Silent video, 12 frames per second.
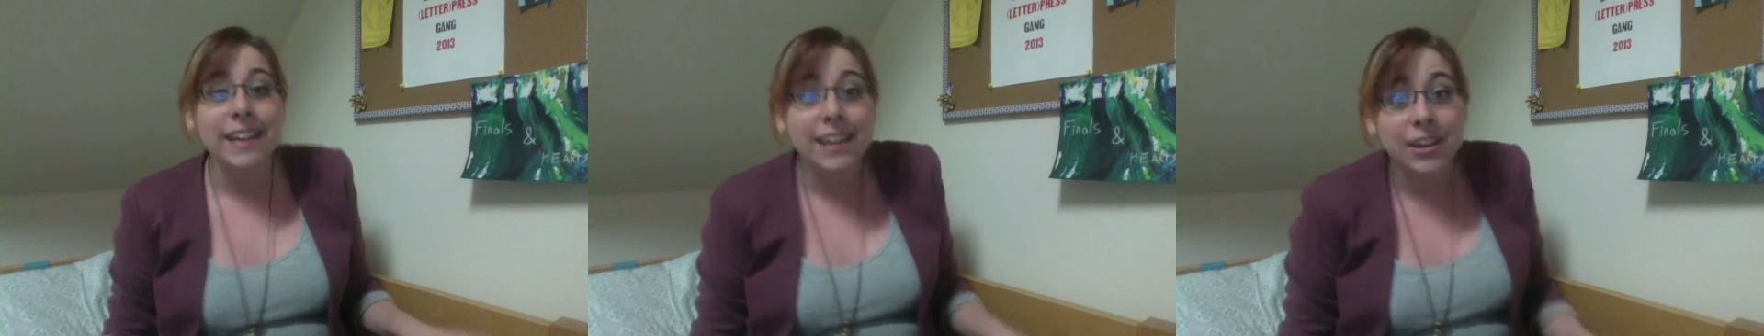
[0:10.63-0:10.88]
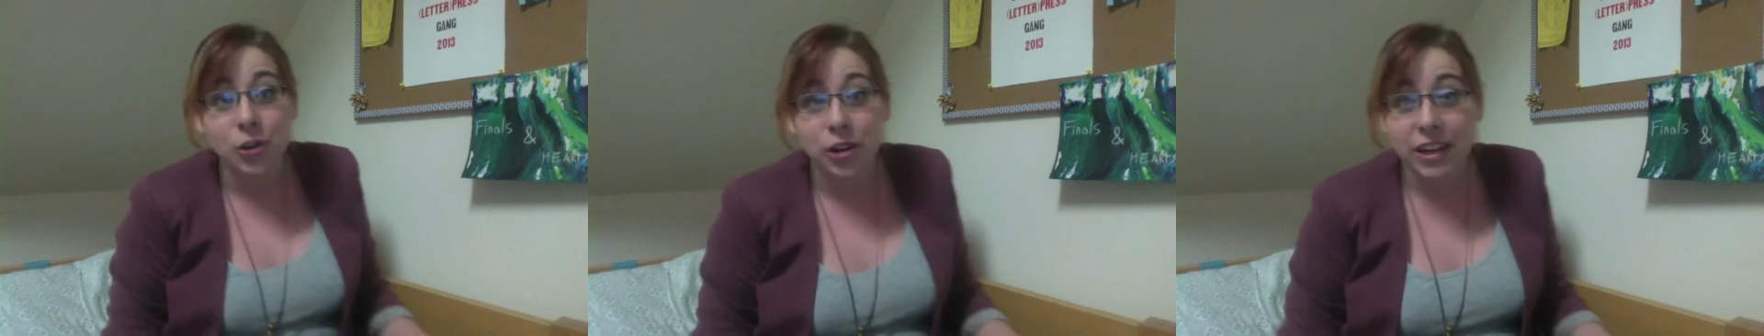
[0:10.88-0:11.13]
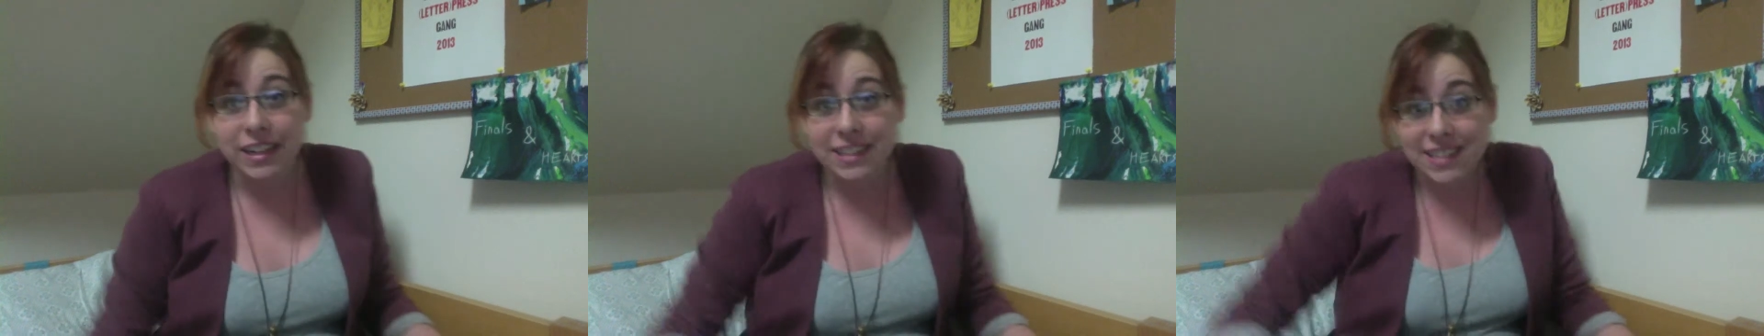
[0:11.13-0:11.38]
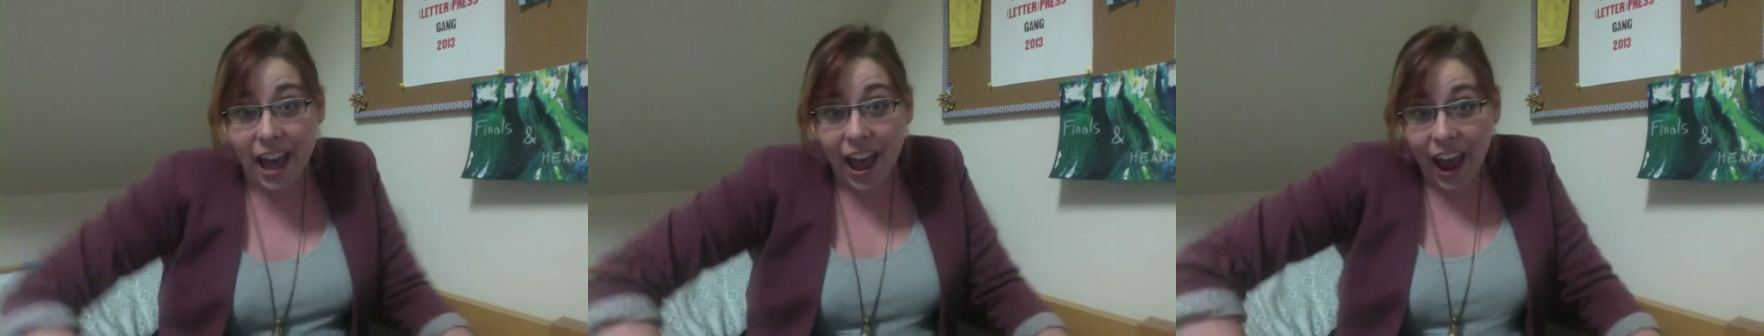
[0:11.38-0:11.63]
echinoids
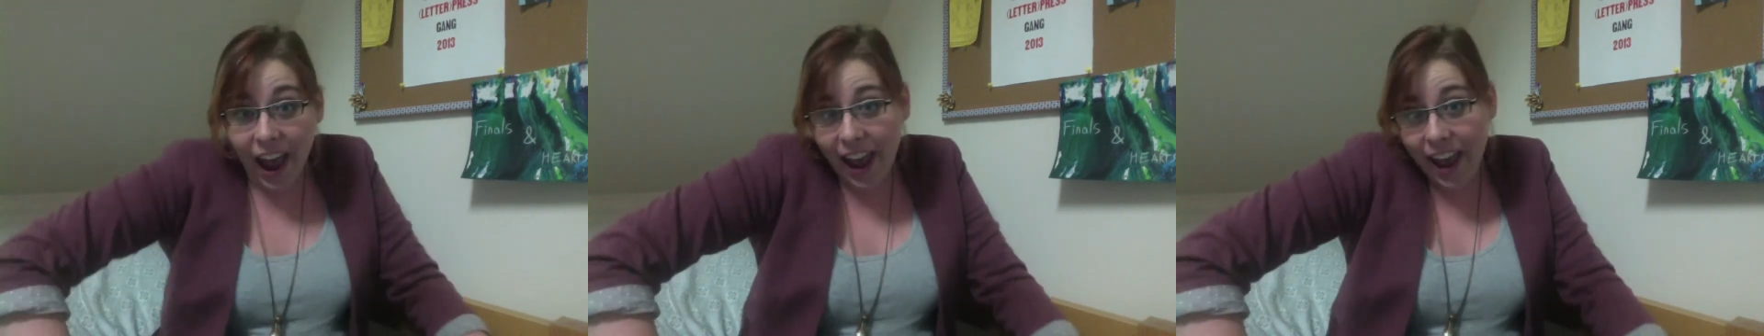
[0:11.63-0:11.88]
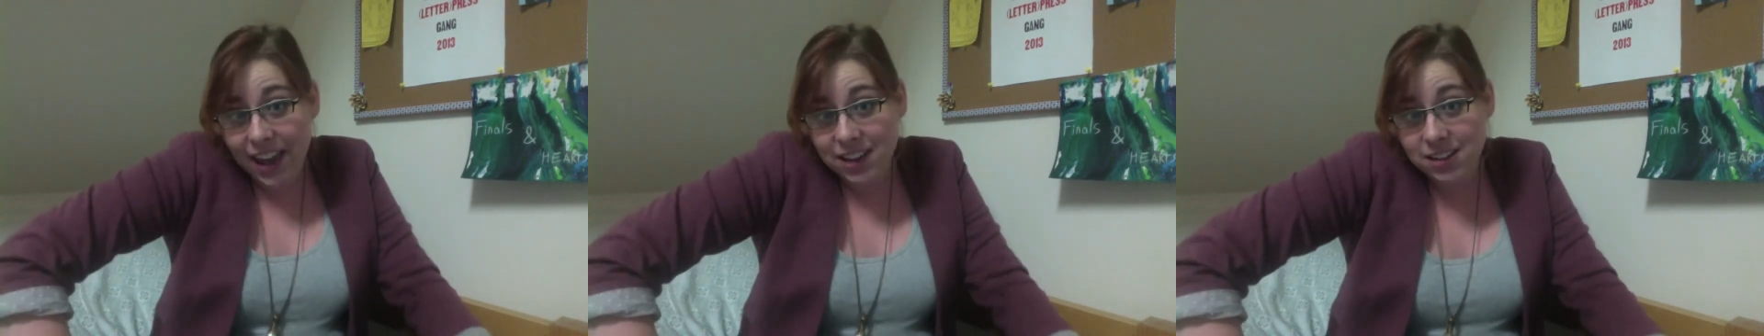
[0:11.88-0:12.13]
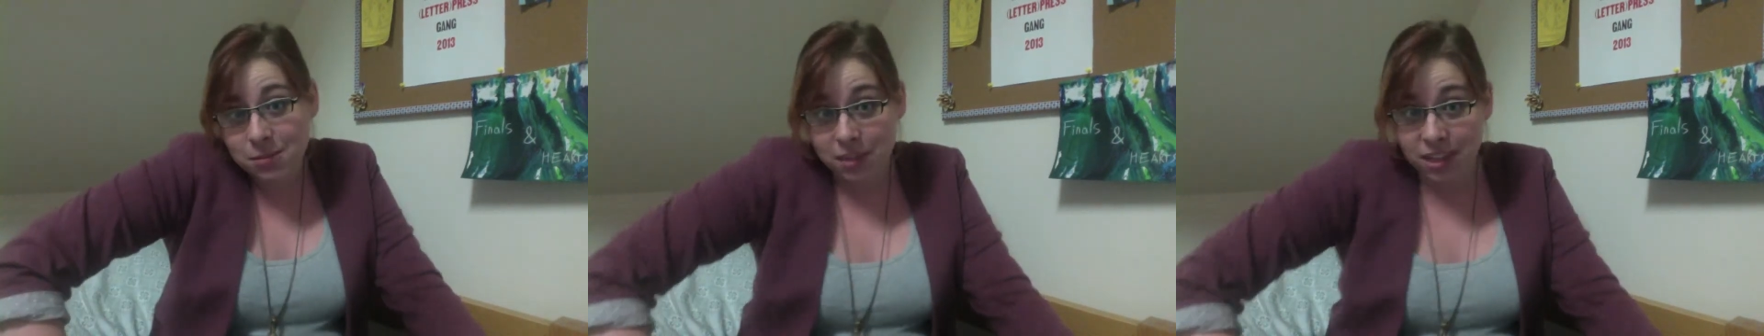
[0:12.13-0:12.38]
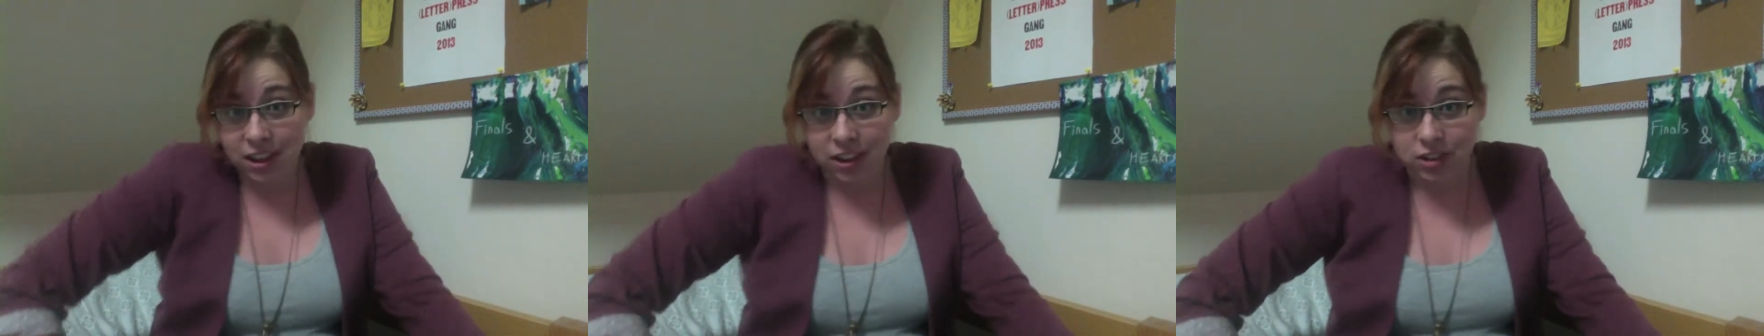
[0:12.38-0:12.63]
and
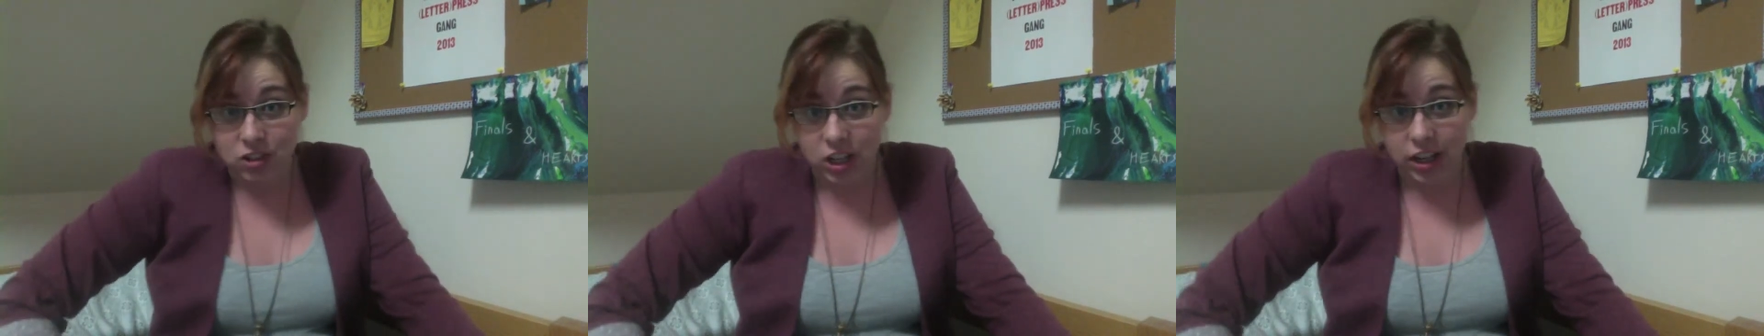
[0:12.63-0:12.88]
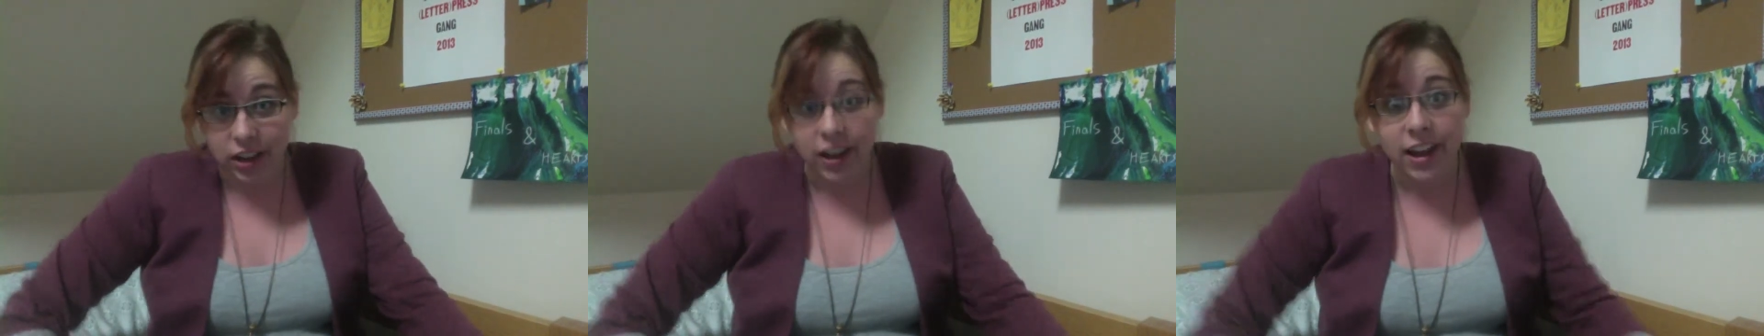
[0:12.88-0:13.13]
mythology.